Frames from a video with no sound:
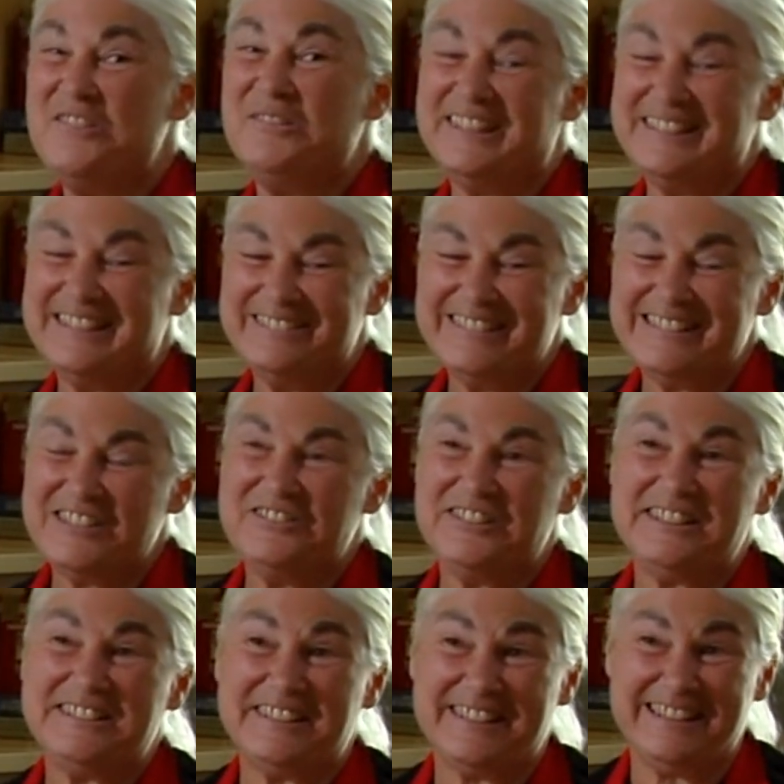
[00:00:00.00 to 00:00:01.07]
Well, there is a
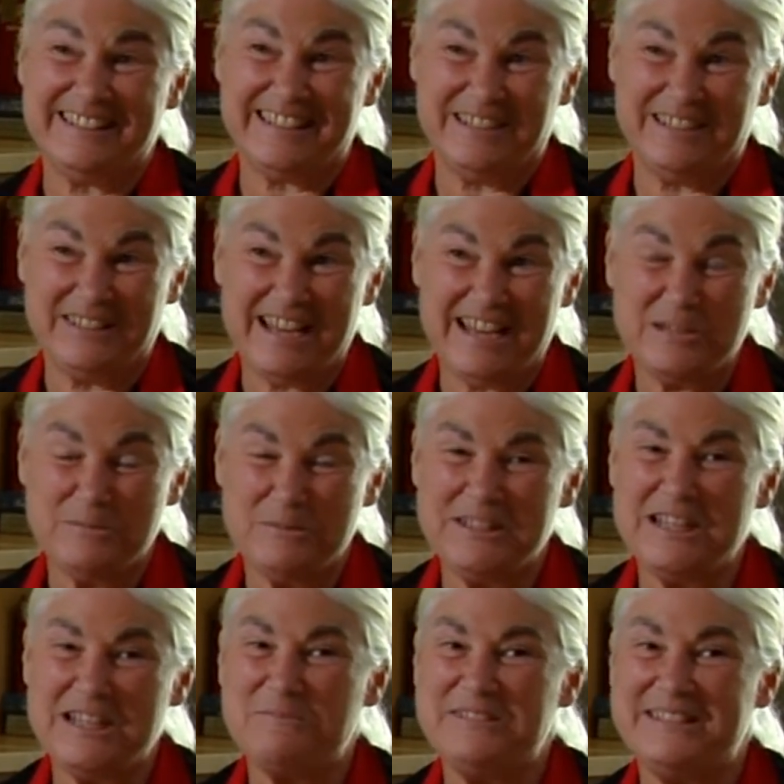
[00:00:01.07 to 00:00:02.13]
critical thing that I would like to bring
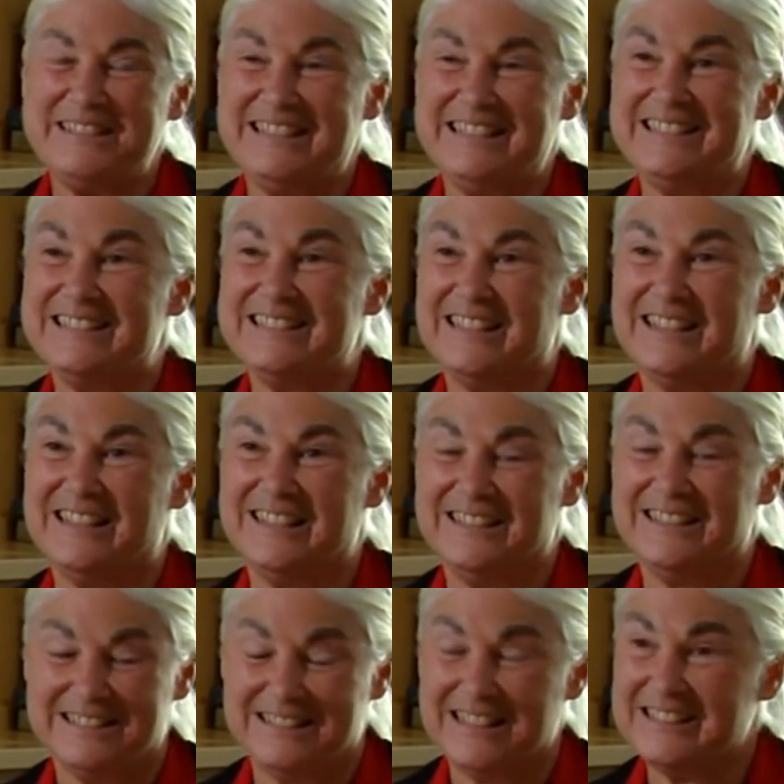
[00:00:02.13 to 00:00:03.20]
up, which is
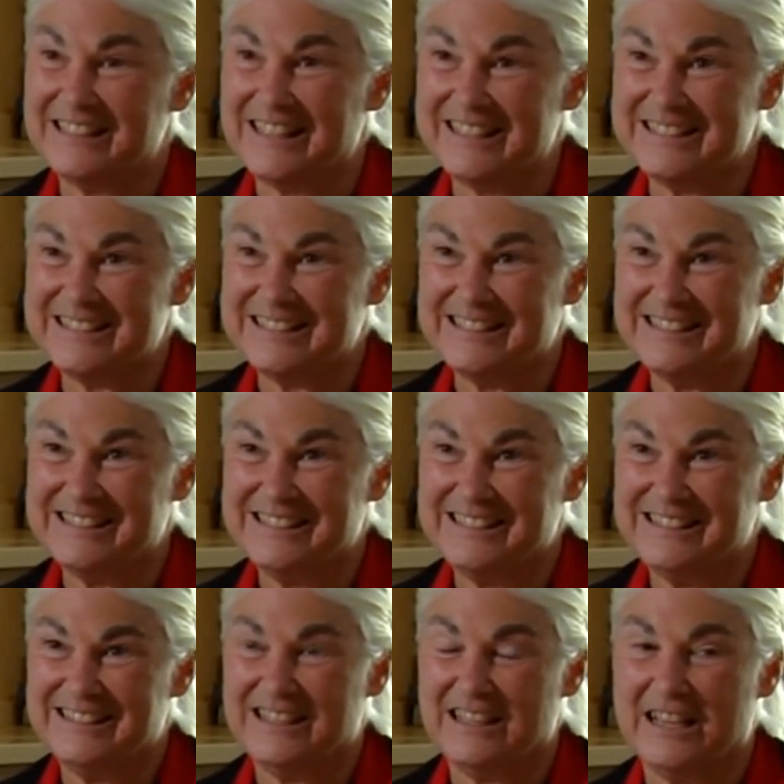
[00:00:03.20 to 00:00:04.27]
sunlight.
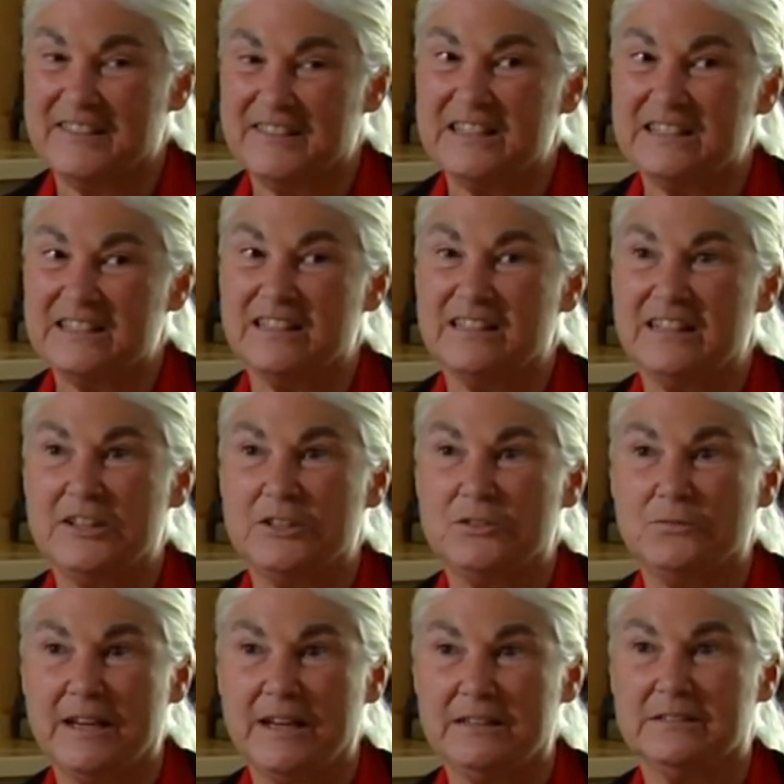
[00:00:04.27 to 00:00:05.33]
I think sunlight is
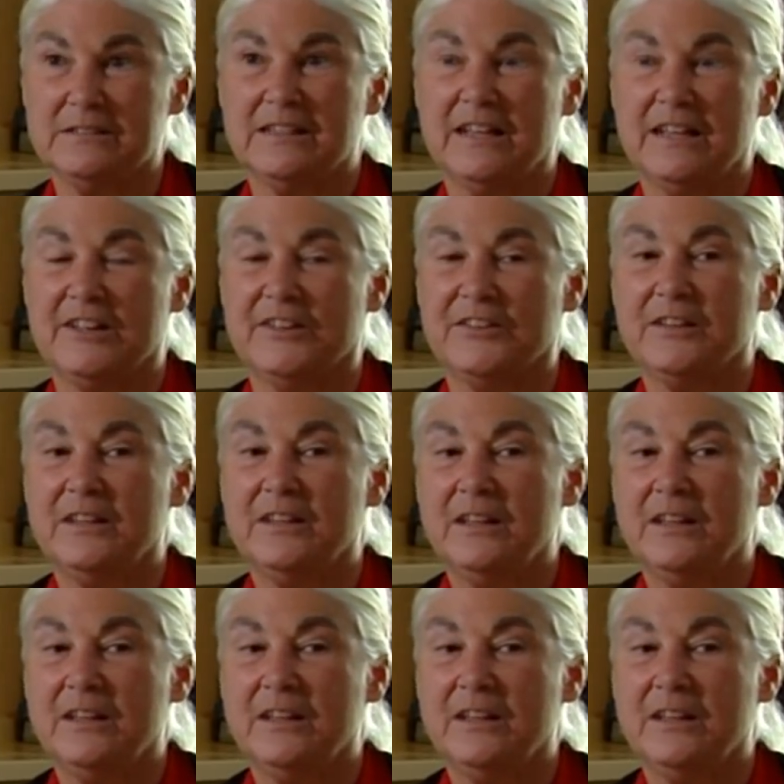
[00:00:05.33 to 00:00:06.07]
vital to health.